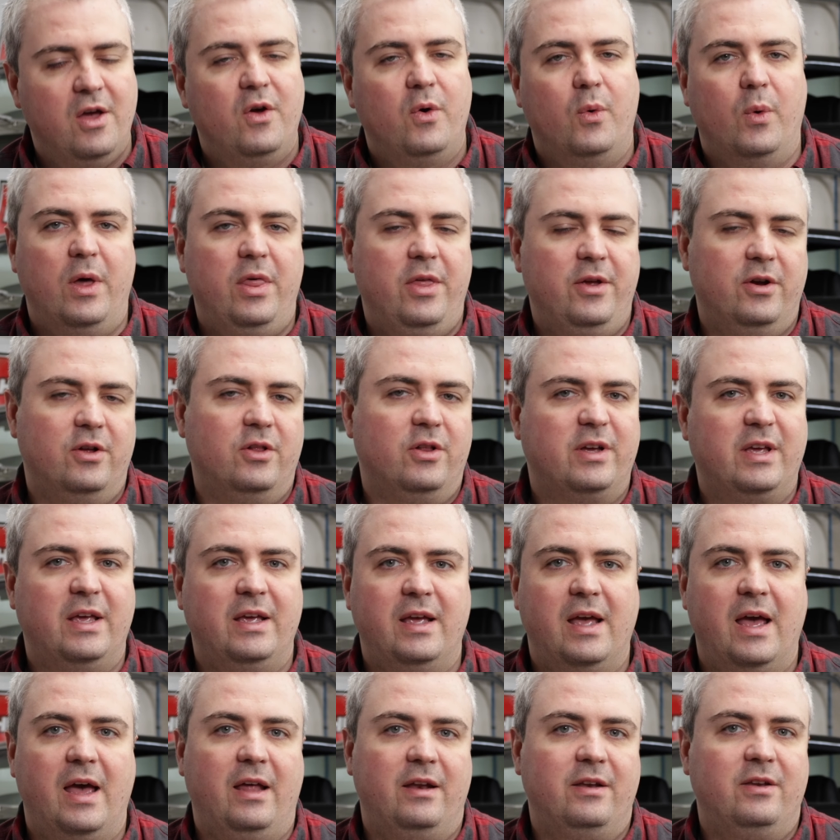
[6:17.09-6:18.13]
Whether you're looking
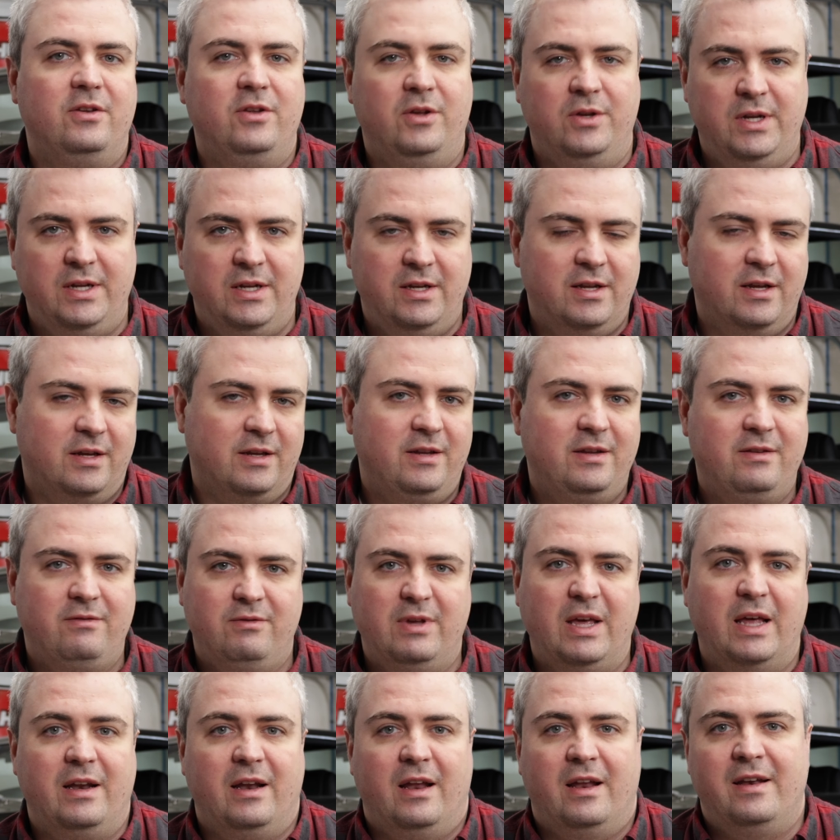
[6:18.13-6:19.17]
at, you need to
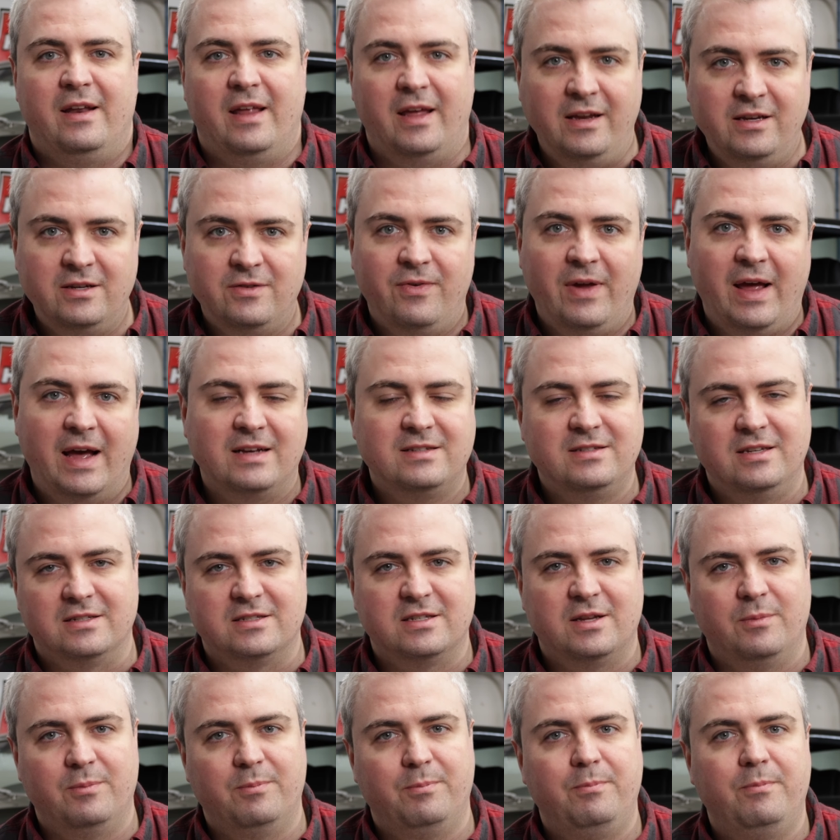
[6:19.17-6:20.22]
get an HVAC
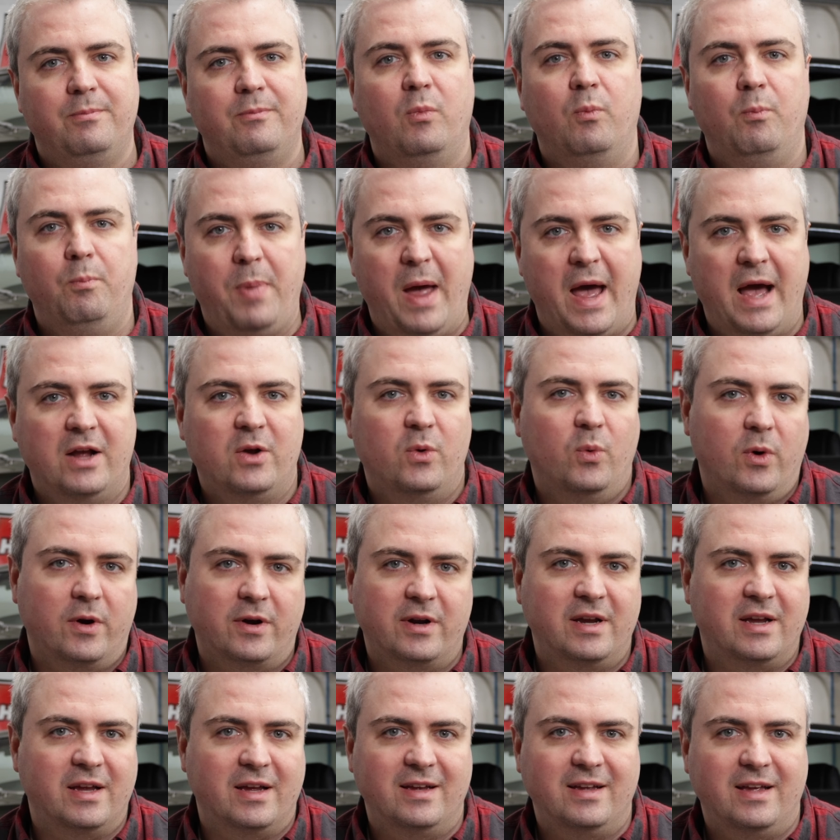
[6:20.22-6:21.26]
system back
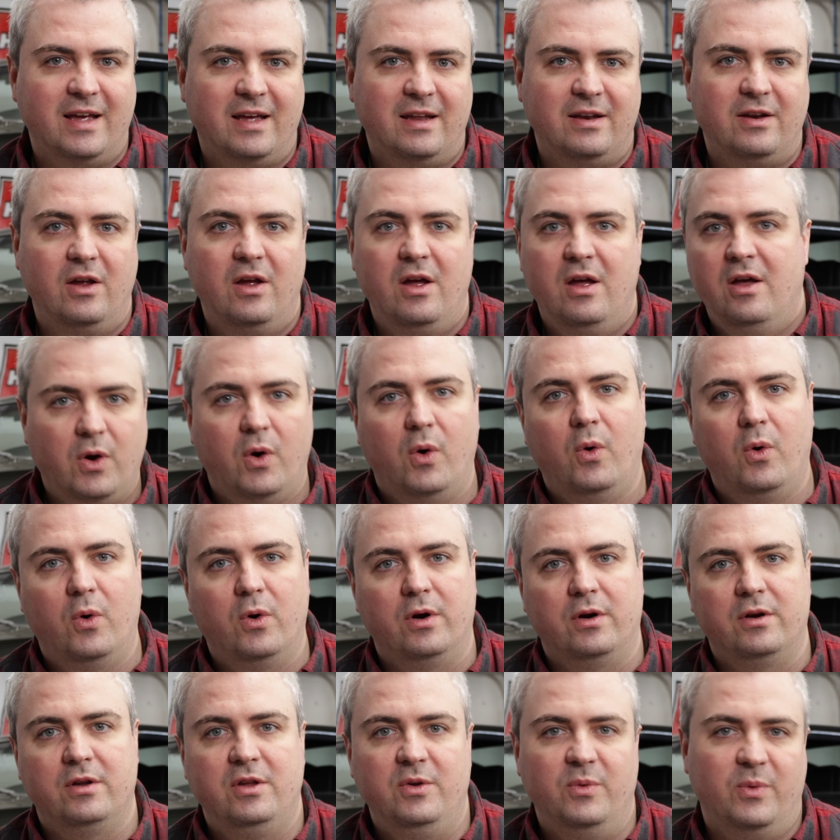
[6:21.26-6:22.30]
working again,
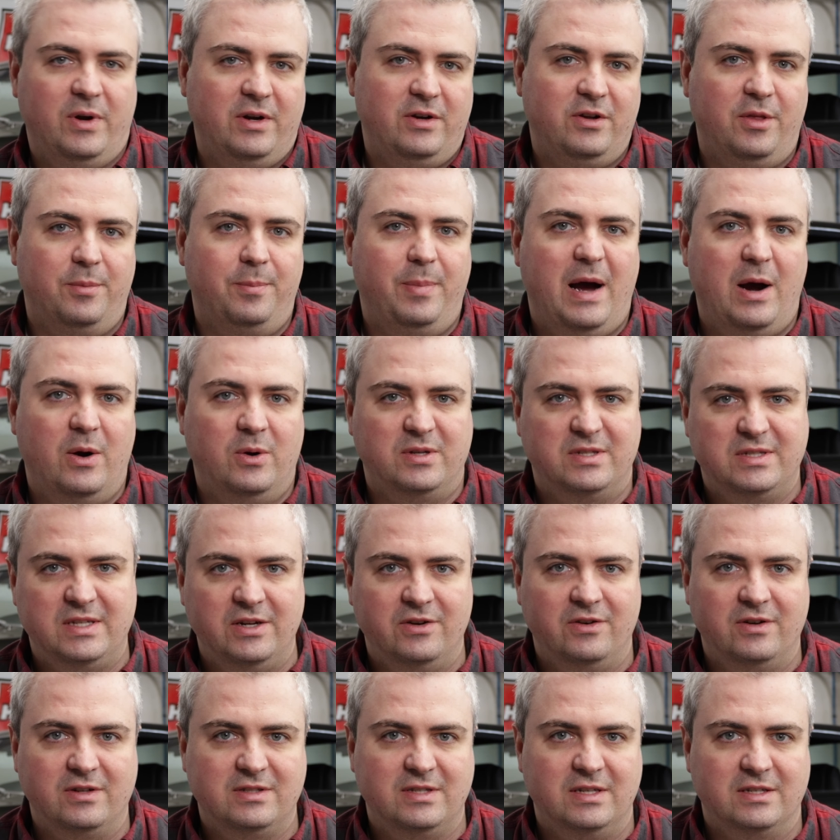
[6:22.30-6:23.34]
or you want to do the power
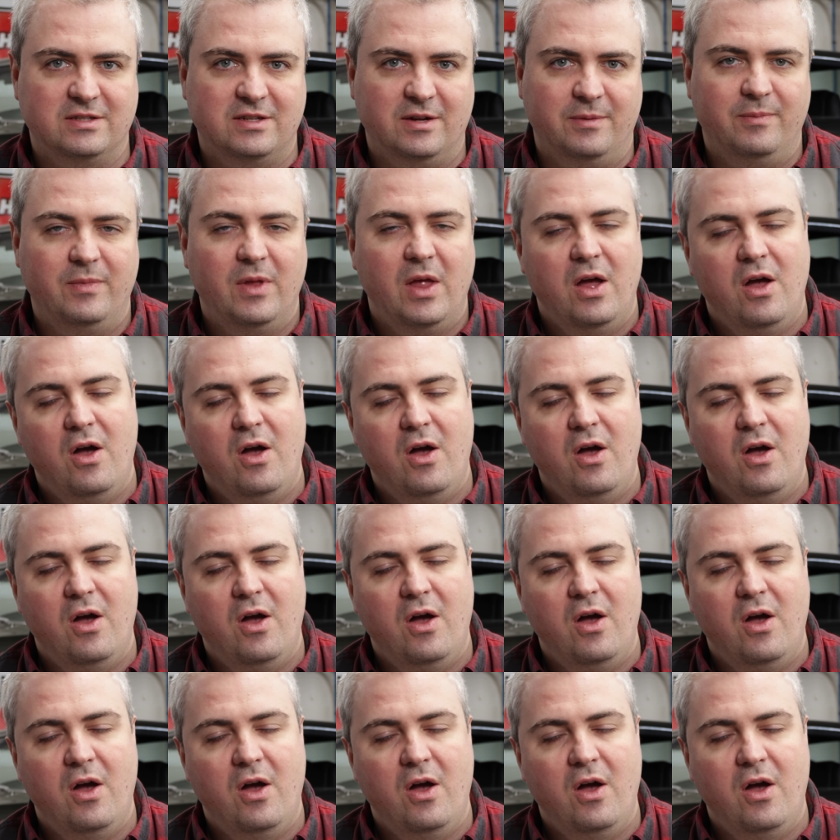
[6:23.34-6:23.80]
steering system,